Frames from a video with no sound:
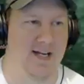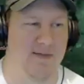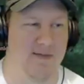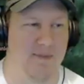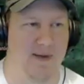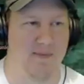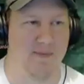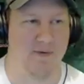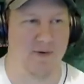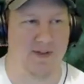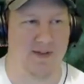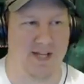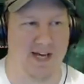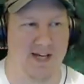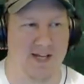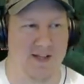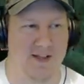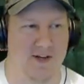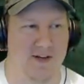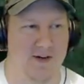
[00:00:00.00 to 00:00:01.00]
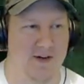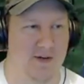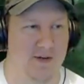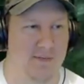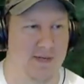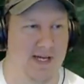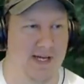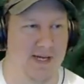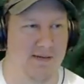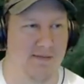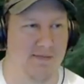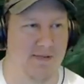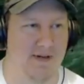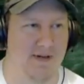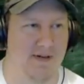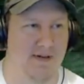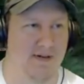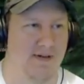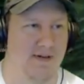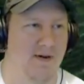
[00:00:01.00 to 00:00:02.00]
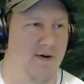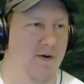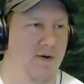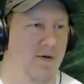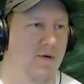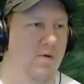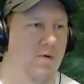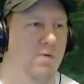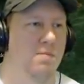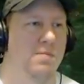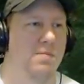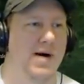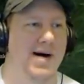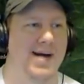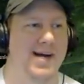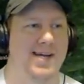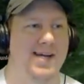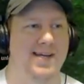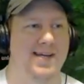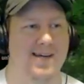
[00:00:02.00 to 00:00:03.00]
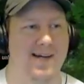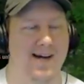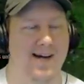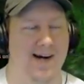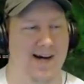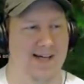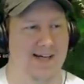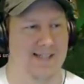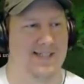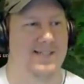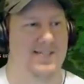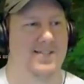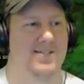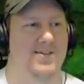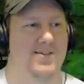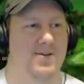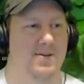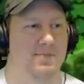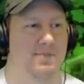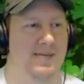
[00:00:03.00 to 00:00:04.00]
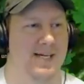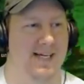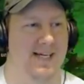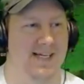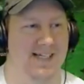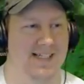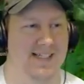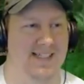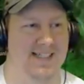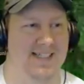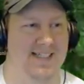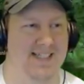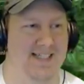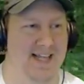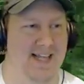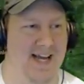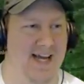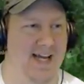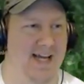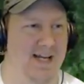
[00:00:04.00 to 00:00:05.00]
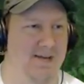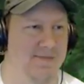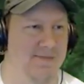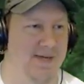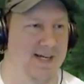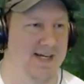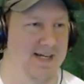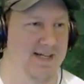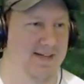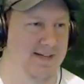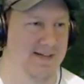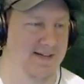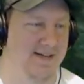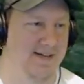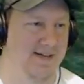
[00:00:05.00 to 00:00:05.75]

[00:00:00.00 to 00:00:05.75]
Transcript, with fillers: hit people with that Ethereal Beam, oh my gosh, it's going to be insane, man.